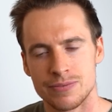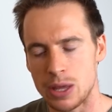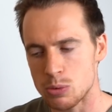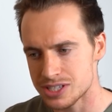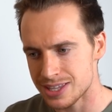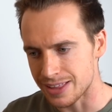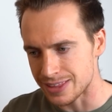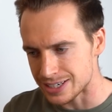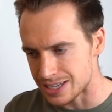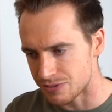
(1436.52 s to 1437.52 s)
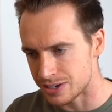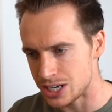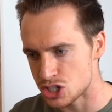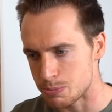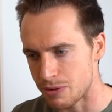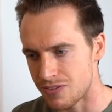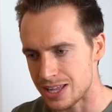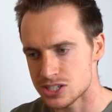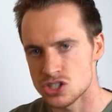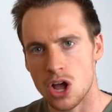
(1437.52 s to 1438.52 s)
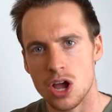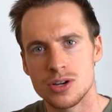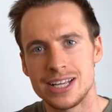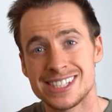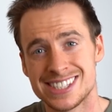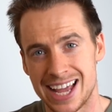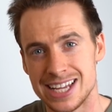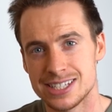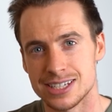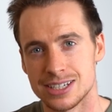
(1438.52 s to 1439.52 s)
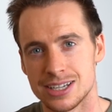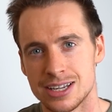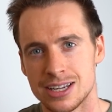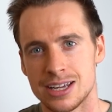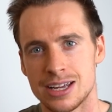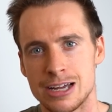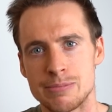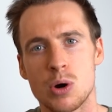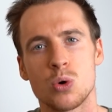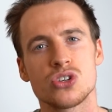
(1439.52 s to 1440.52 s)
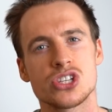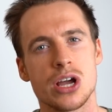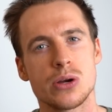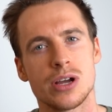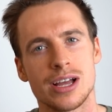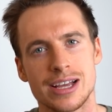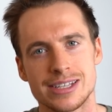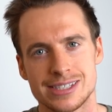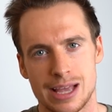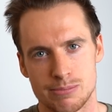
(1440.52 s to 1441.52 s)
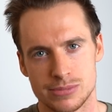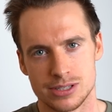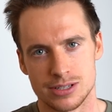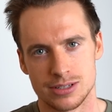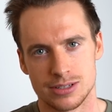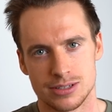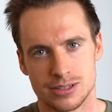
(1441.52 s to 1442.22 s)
They will see that that definition befits not only Satan, but also Samson.